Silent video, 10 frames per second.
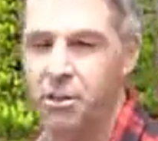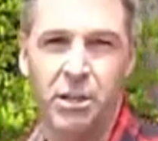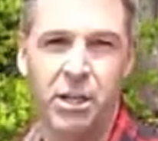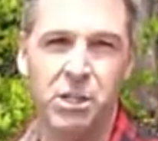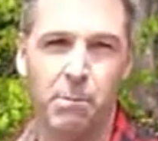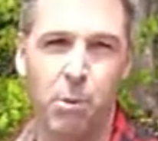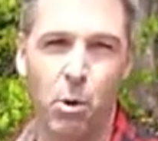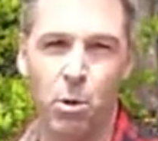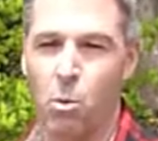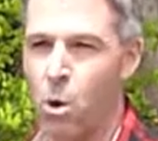I think it's
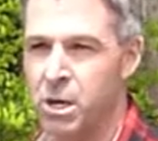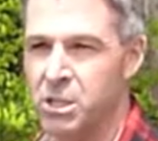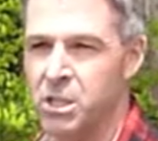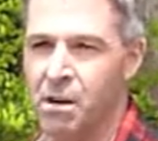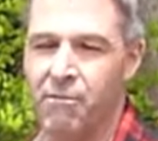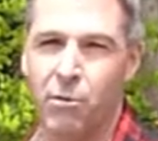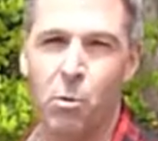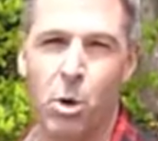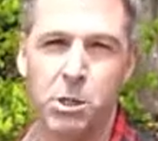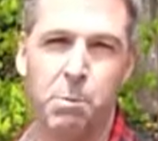important. One is
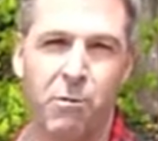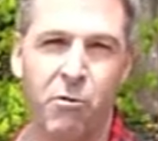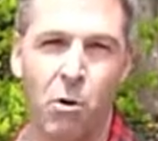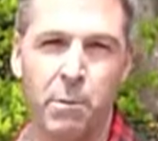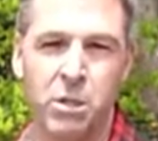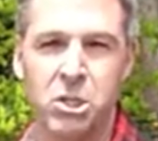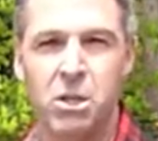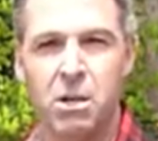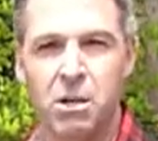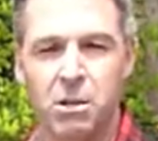comfort, one's performance.
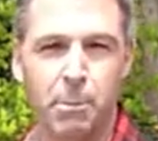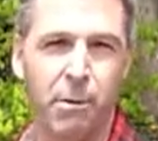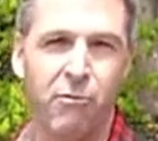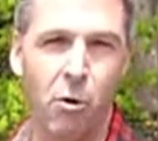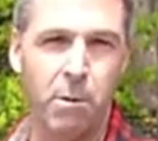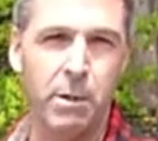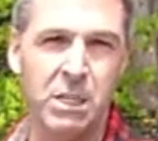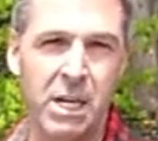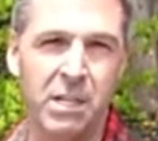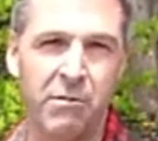The
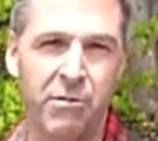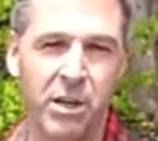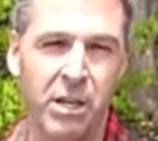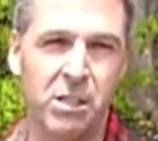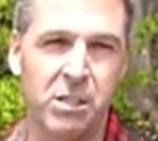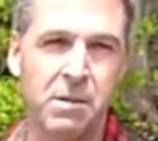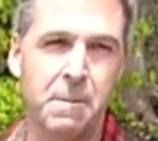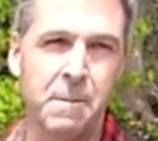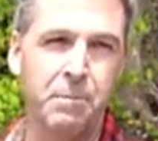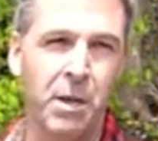performance end of things,
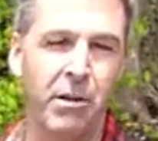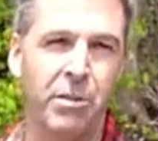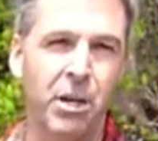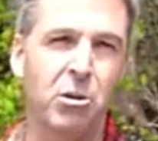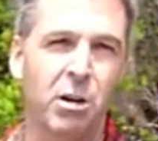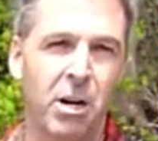I think you can